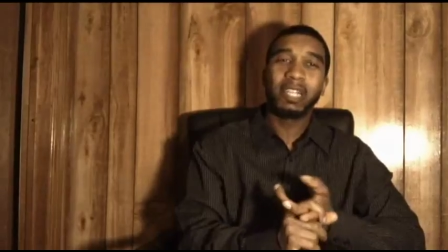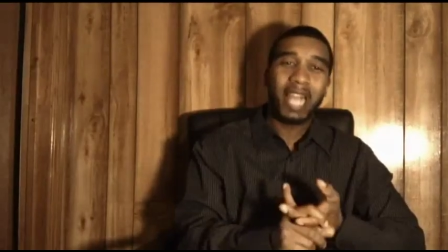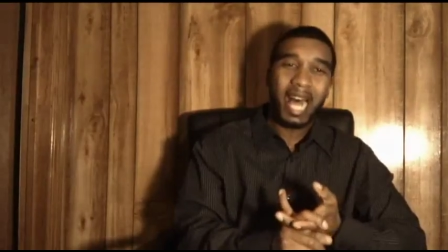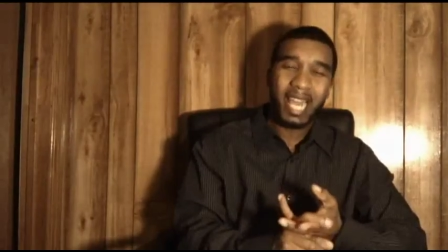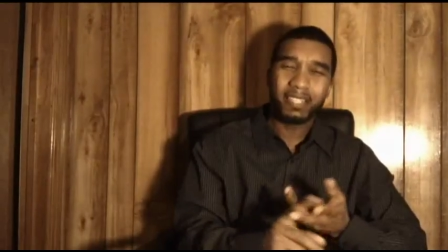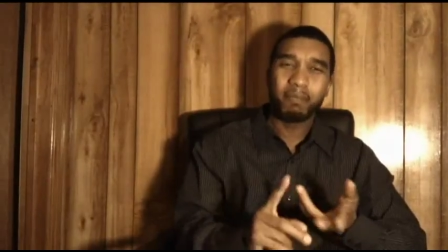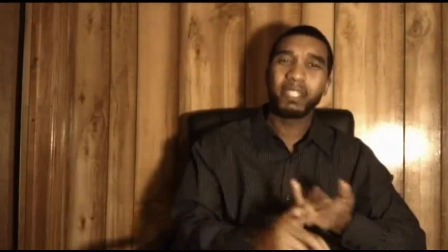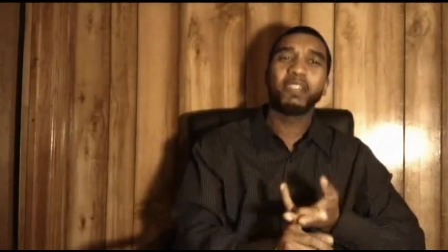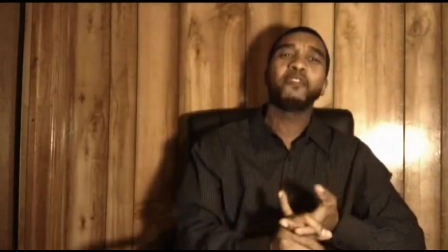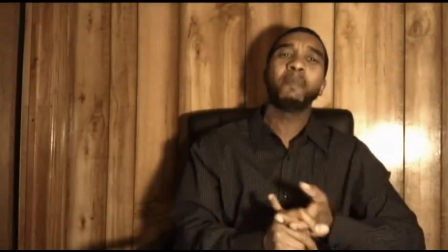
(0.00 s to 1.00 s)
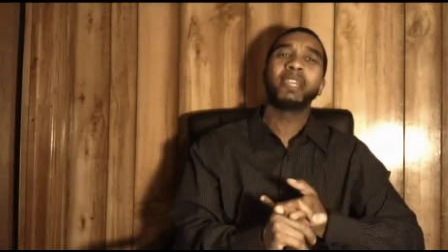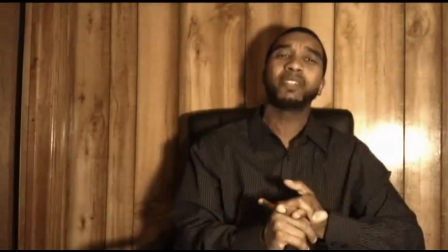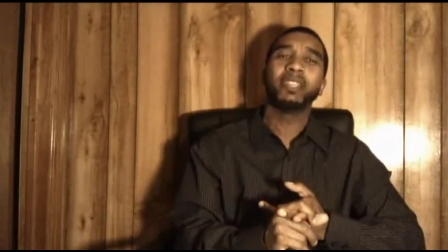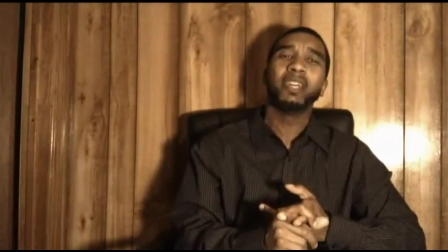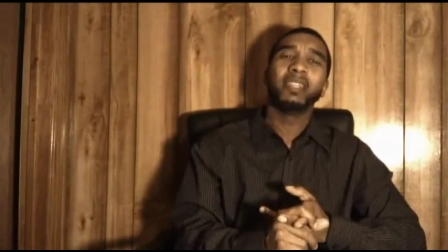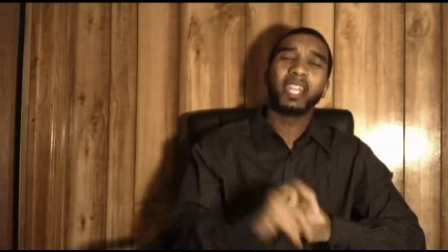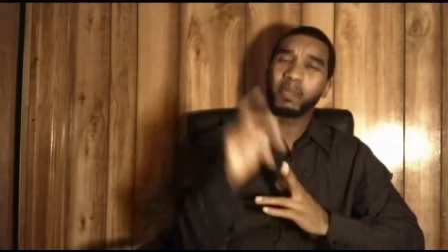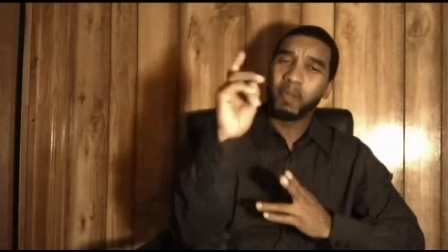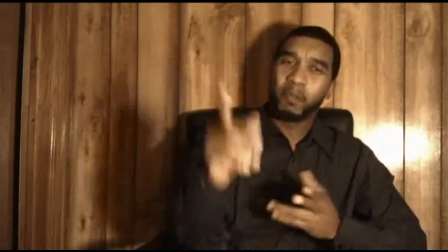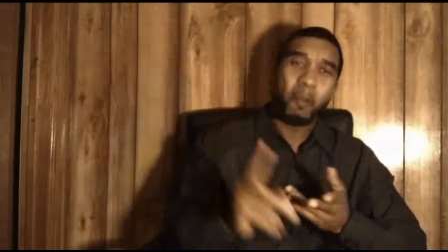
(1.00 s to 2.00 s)
the lies and misinformation that
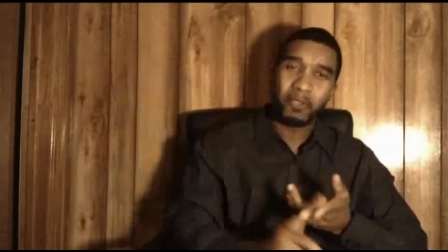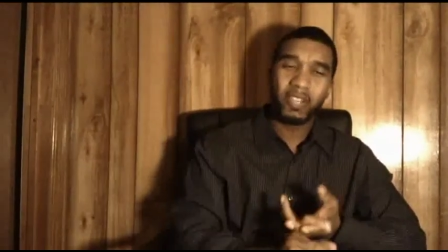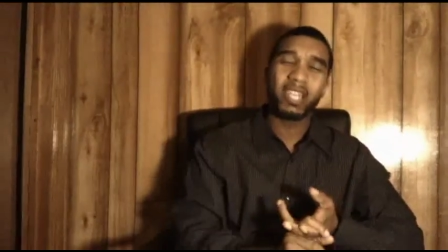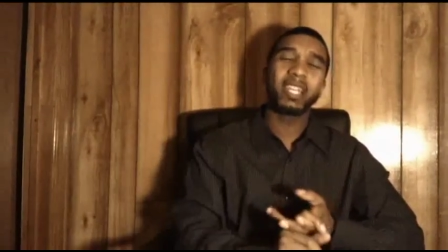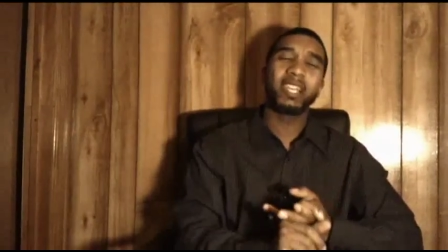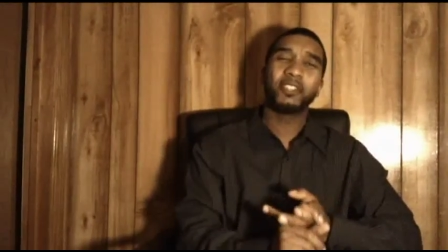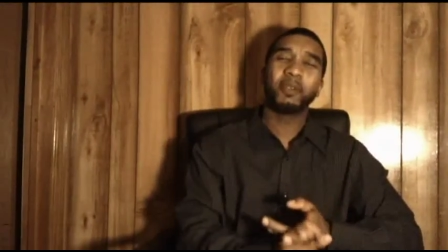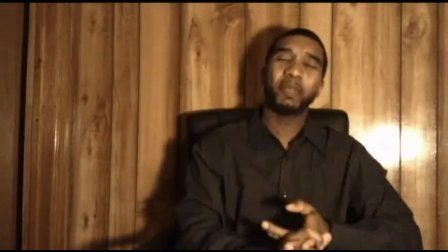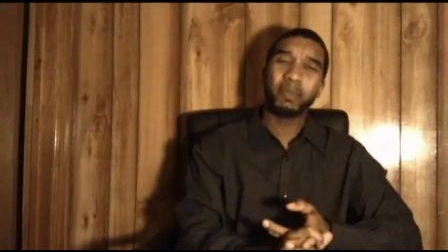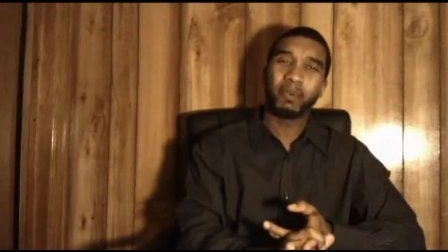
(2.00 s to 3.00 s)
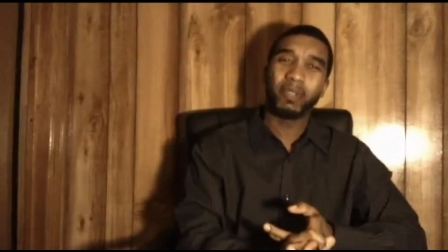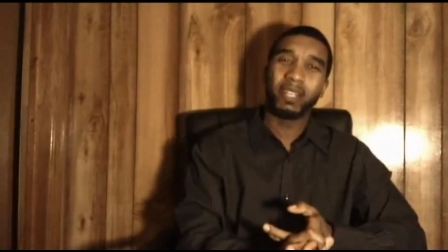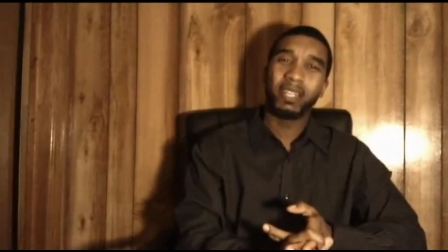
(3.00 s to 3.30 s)
has been perpetrated against your people.